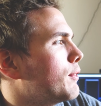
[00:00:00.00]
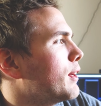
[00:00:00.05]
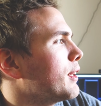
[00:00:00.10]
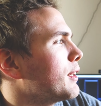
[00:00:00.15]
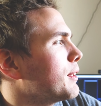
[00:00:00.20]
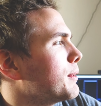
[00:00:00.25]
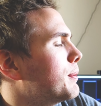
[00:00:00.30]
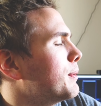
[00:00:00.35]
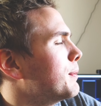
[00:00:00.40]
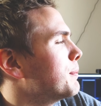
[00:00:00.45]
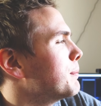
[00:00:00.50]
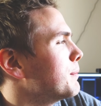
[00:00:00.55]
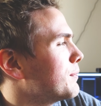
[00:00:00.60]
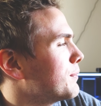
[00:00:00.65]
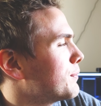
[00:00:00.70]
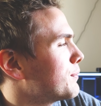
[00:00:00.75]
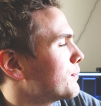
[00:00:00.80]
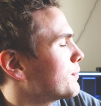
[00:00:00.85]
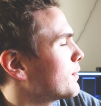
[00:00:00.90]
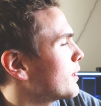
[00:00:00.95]
develop,
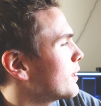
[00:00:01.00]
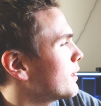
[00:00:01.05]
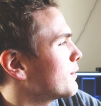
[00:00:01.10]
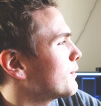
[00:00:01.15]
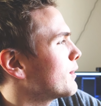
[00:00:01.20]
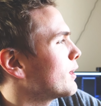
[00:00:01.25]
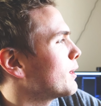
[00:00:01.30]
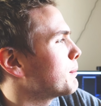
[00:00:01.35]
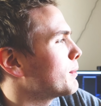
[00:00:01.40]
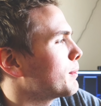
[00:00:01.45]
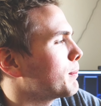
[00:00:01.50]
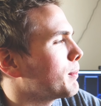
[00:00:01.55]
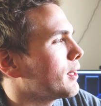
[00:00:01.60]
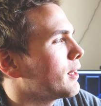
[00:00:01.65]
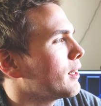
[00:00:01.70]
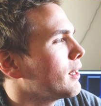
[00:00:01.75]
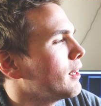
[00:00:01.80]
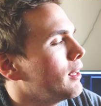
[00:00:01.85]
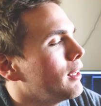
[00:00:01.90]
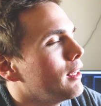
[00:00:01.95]
front end developer,
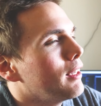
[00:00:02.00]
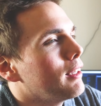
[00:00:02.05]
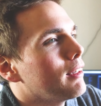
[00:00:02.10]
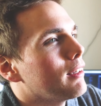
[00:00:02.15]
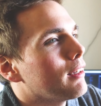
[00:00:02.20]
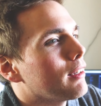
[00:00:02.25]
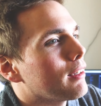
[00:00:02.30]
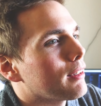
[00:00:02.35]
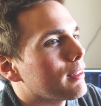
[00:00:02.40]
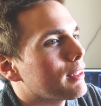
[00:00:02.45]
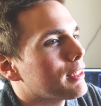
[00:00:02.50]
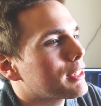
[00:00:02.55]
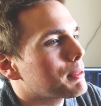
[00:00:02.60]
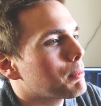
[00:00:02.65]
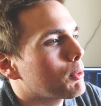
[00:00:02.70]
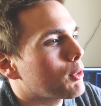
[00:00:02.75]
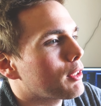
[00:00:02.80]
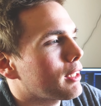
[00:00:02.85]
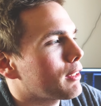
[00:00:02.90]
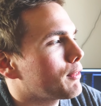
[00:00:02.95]
but uh, it's
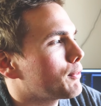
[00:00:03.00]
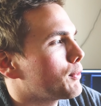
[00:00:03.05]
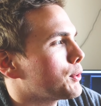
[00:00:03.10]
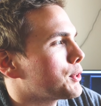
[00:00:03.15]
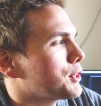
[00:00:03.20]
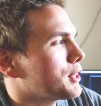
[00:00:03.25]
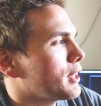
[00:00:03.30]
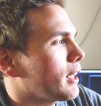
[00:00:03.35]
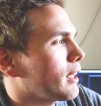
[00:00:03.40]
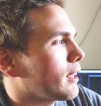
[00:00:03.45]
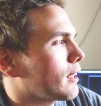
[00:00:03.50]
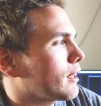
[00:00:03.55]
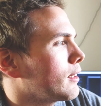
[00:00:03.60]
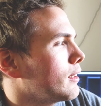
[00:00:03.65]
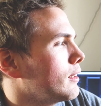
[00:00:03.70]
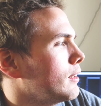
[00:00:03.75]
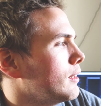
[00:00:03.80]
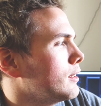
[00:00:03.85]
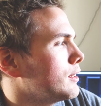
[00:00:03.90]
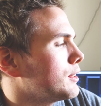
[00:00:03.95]
more like full stack.